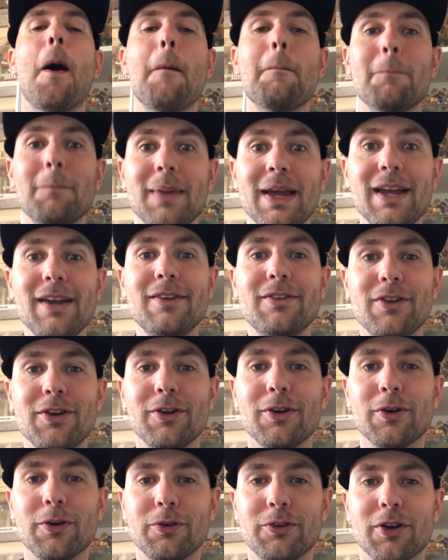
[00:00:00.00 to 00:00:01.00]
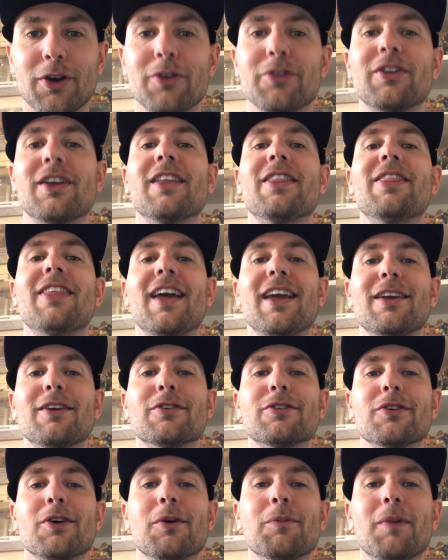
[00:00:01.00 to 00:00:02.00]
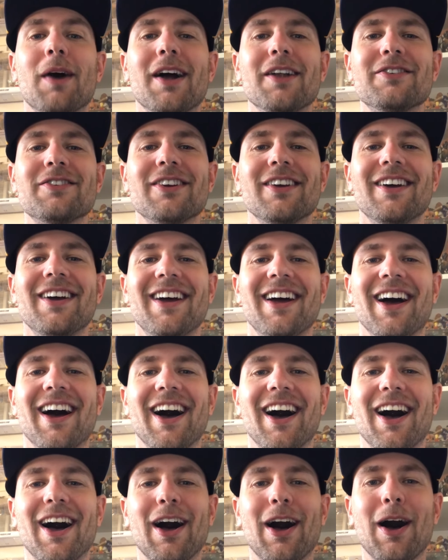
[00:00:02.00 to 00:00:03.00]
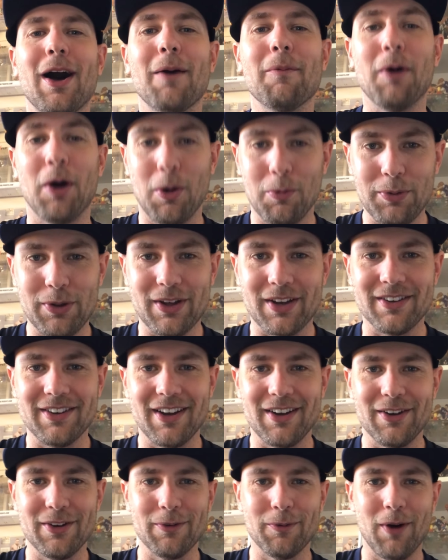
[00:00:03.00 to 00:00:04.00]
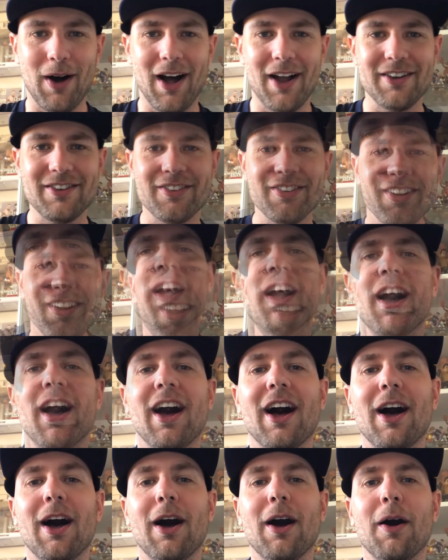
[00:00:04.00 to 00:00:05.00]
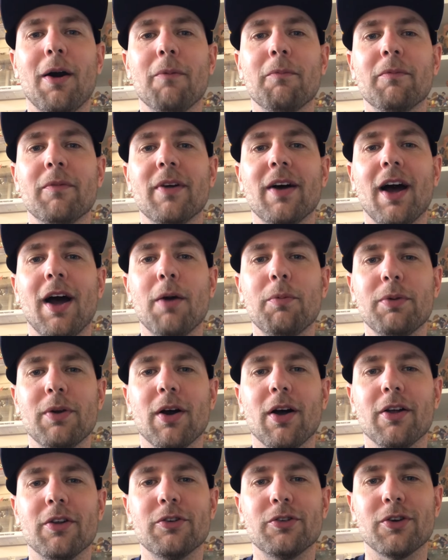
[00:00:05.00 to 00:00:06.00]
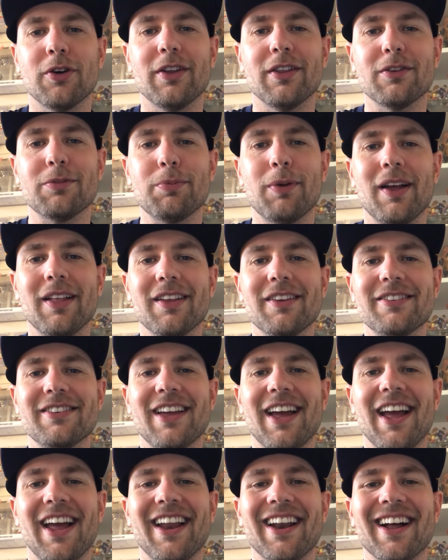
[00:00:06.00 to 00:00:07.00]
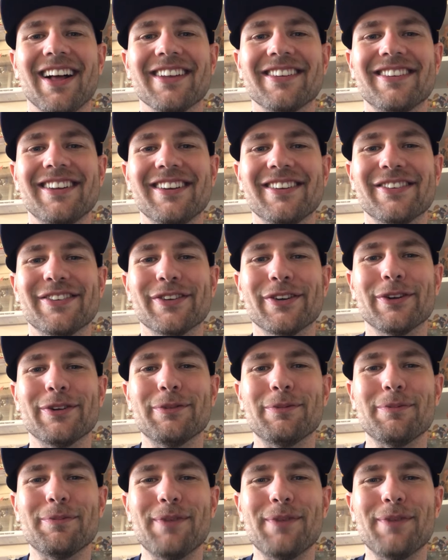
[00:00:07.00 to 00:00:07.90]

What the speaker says: Me too, Josie. Thank you so much. I hope you continue to watch. I hope you all enjoy this playlist, and I'll see you soon.